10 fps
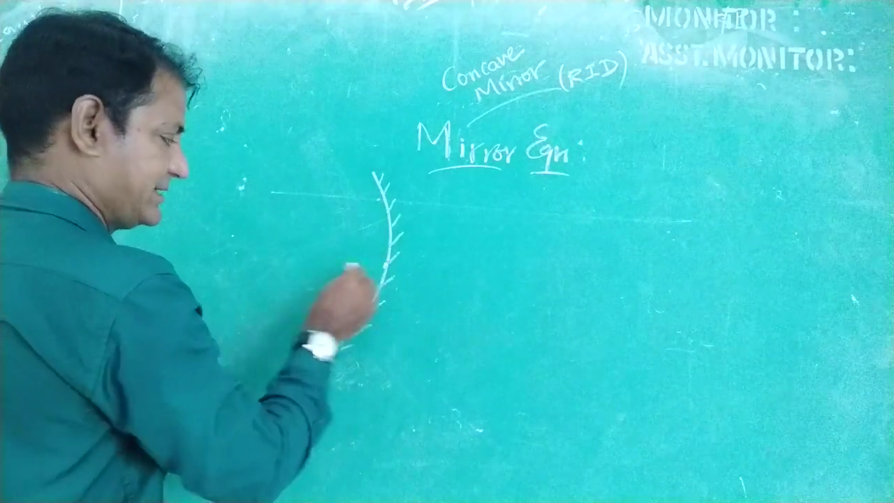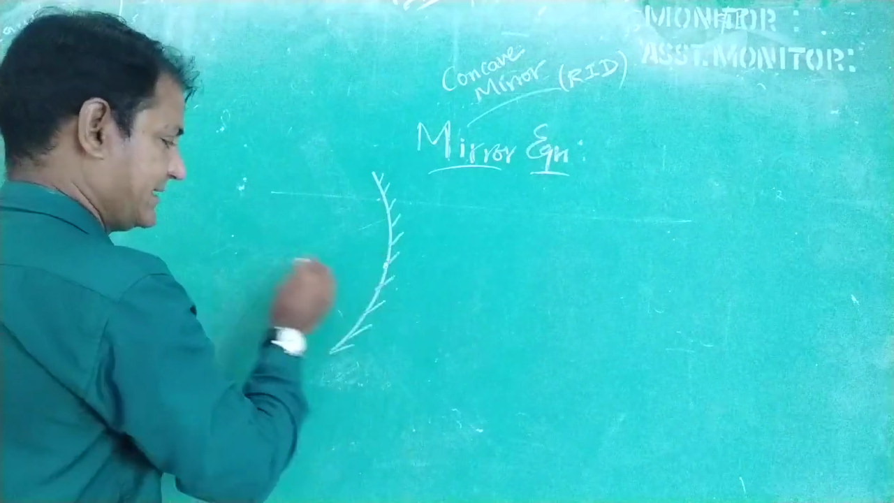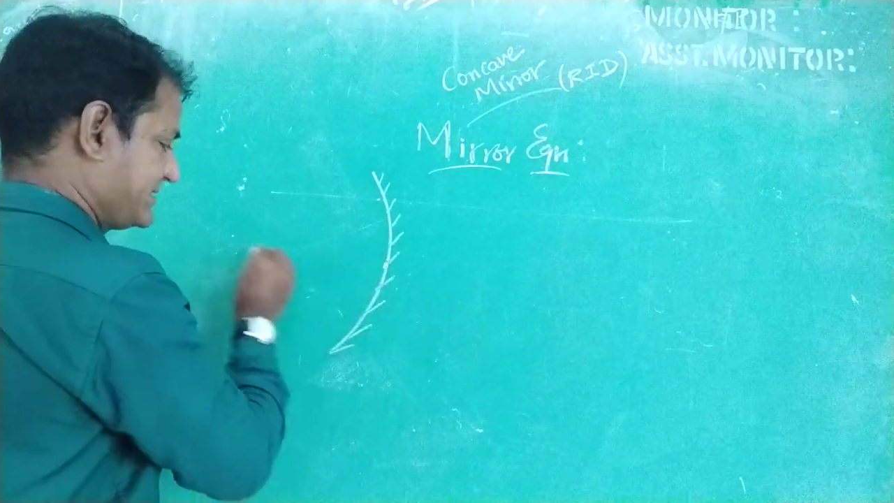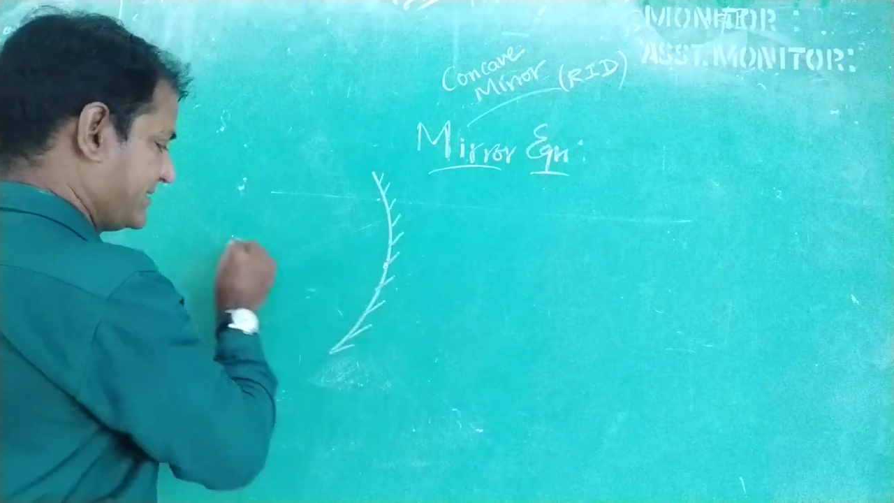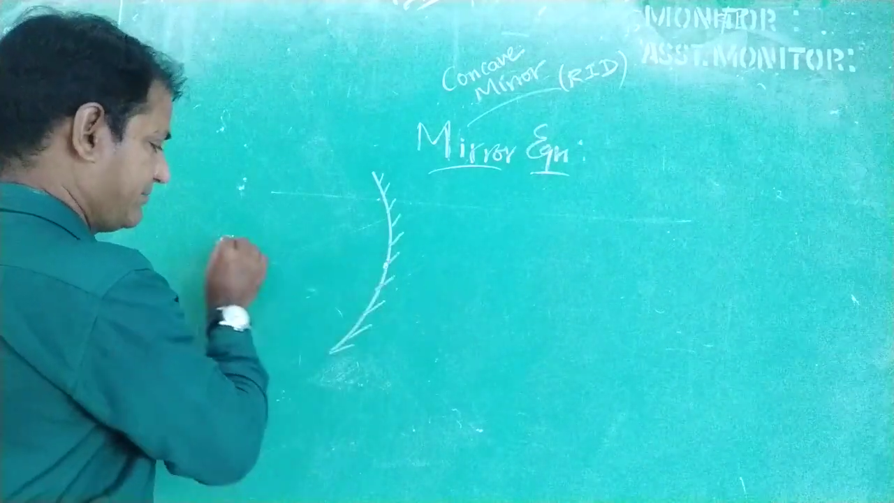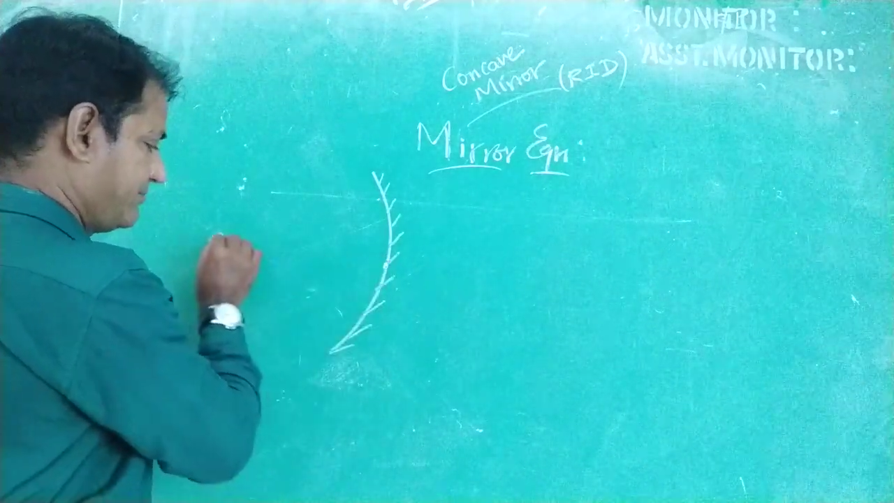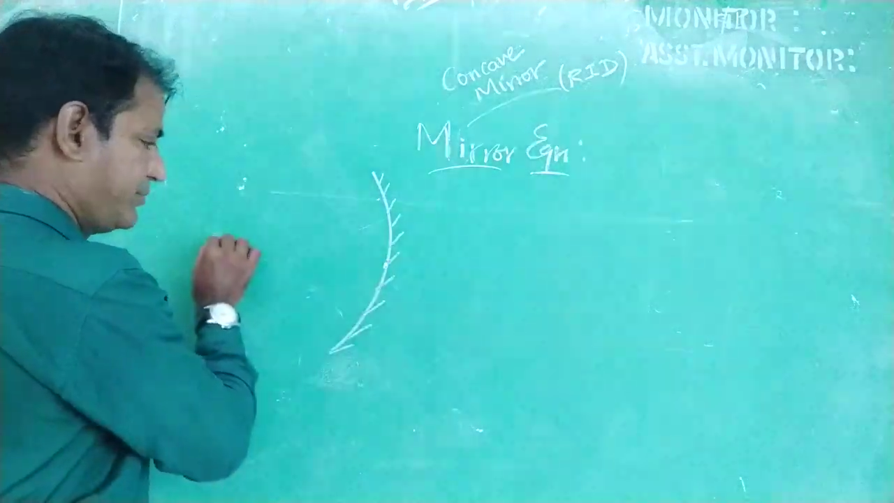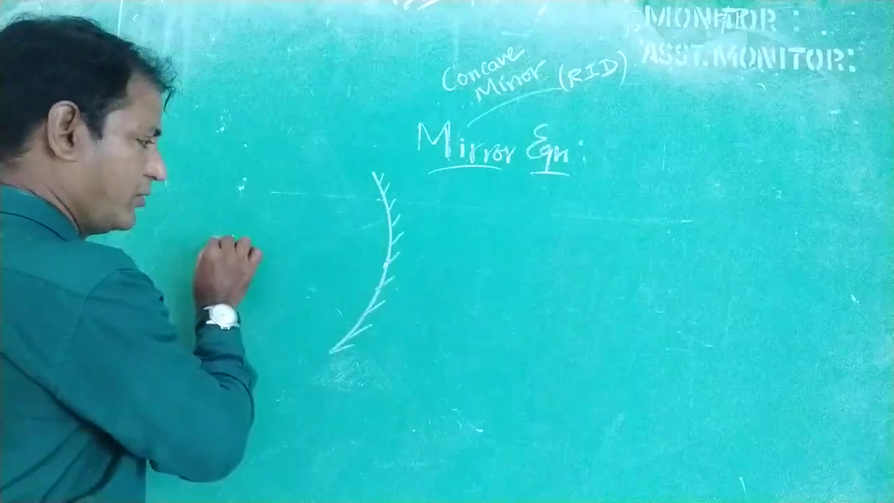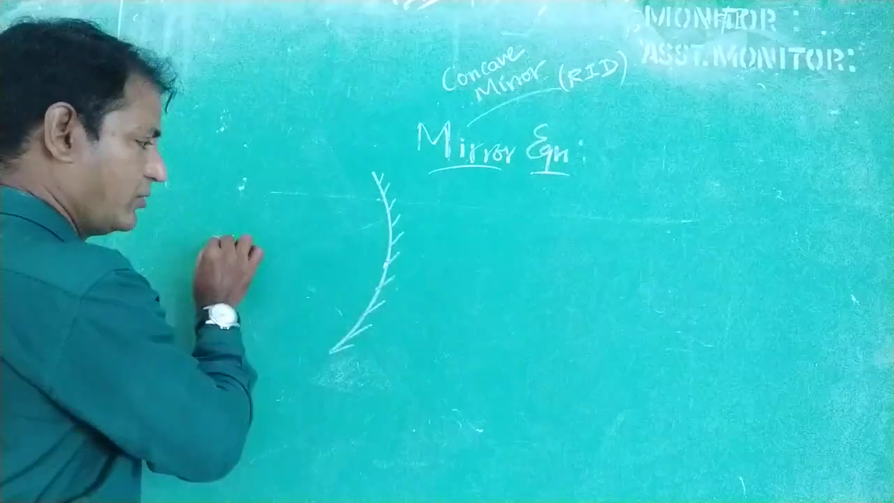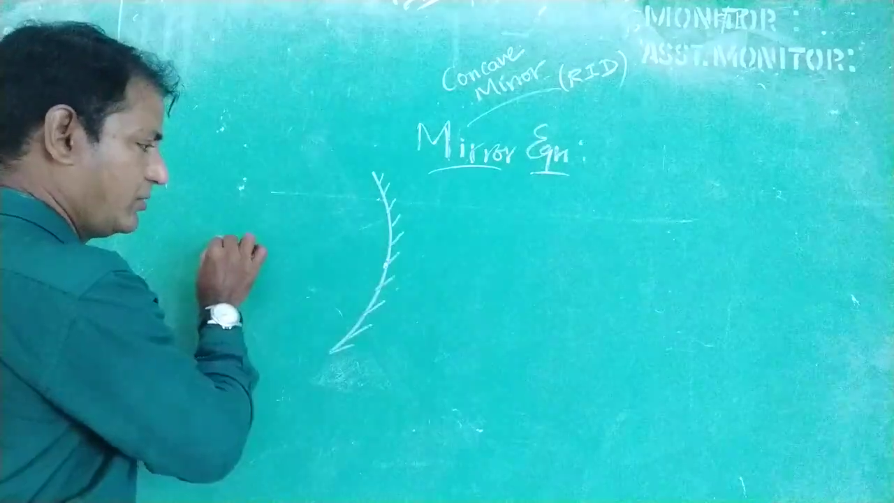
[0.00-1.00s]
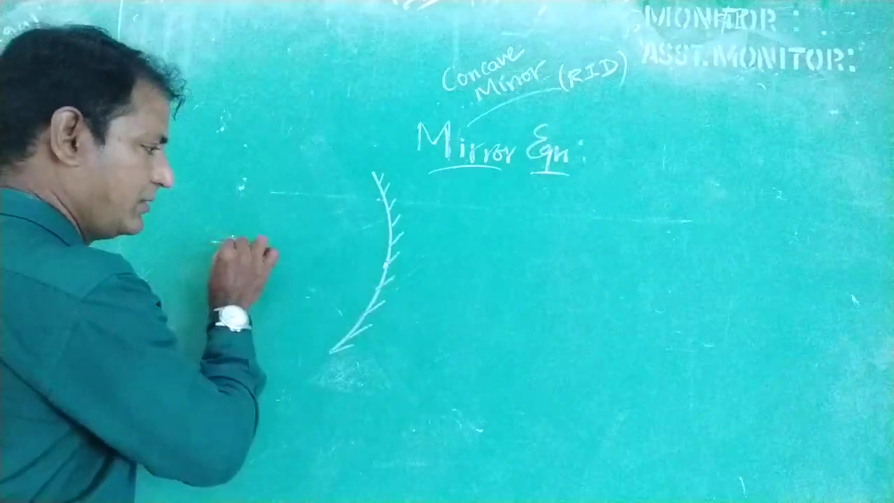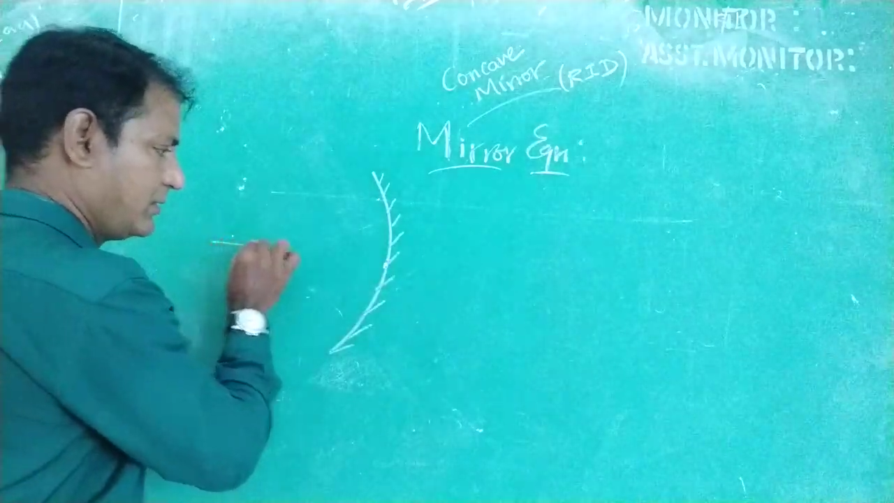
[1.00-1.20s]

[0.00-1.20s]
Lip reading: that is the pole.